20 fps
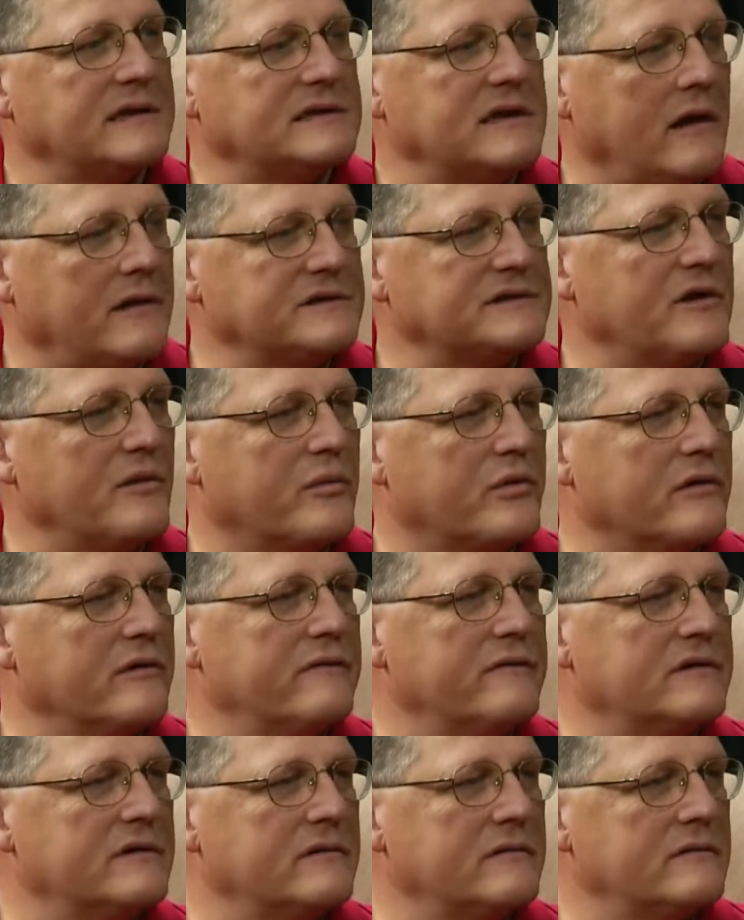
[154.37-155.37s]
also
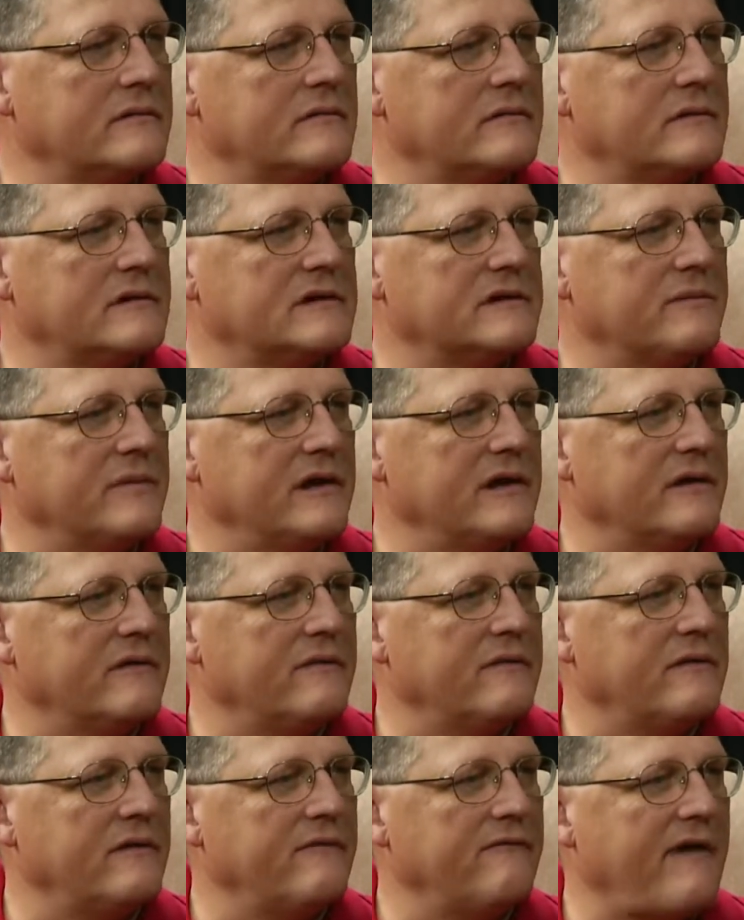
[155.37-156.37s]
proven to be
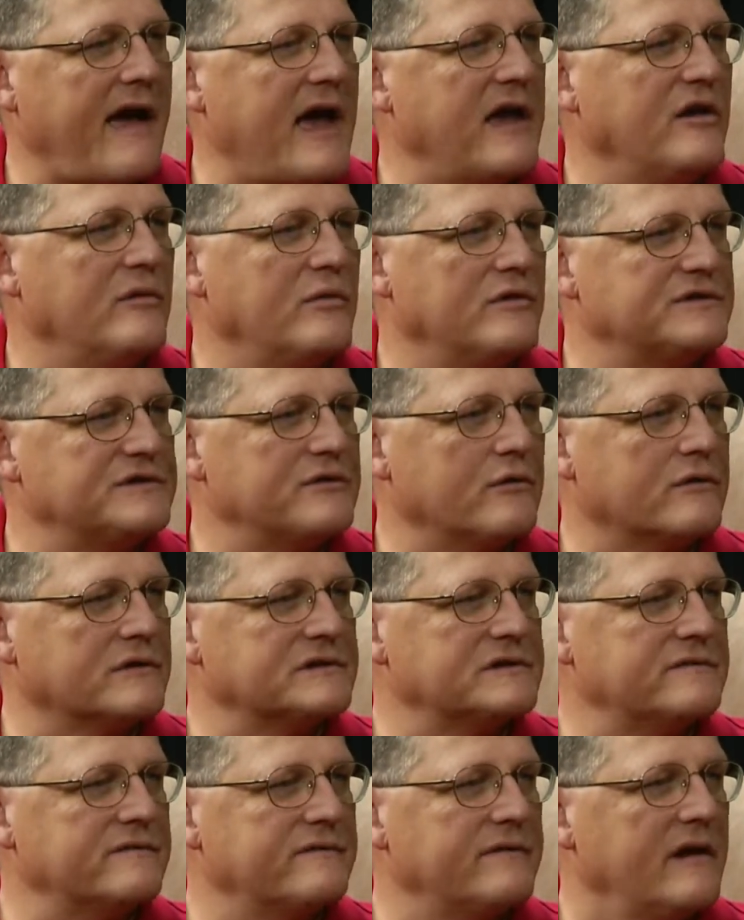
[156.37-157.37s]
a valuable
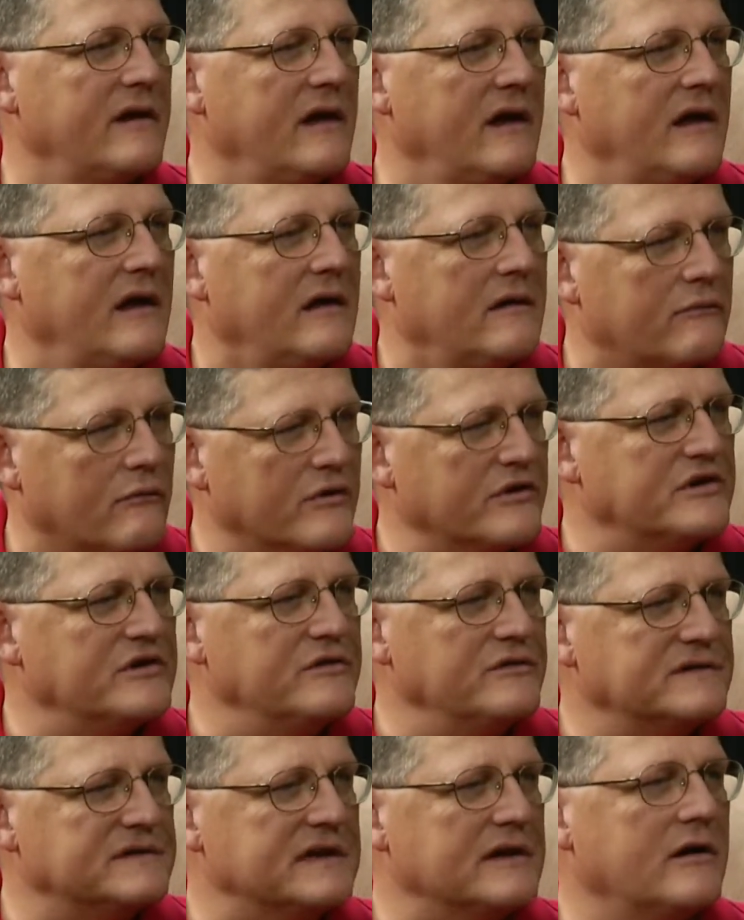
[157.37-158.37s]
source of
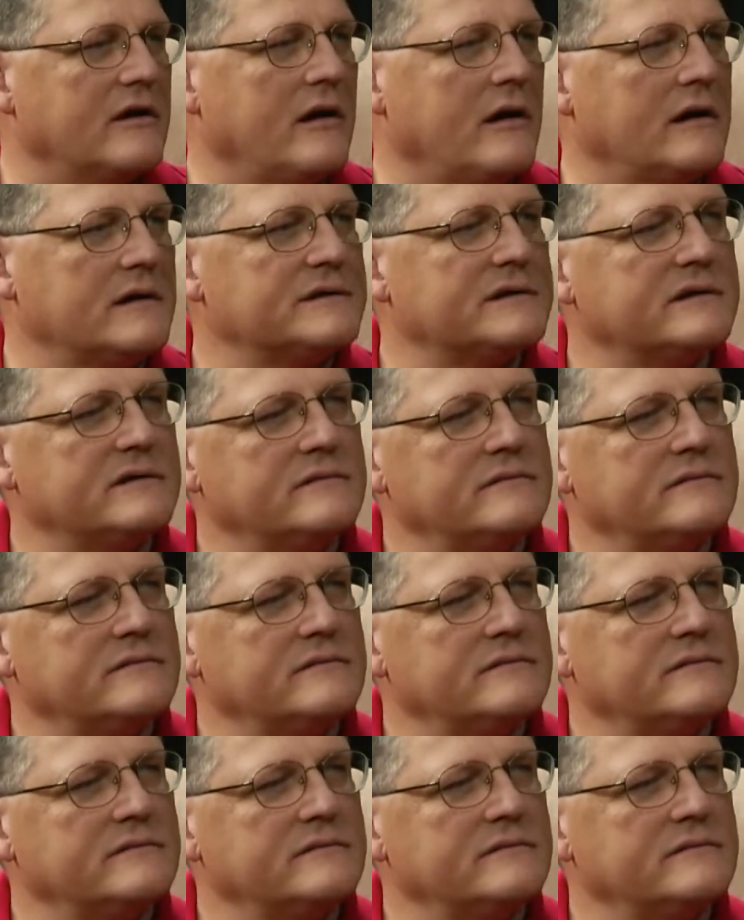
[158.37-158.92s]
reducing costs.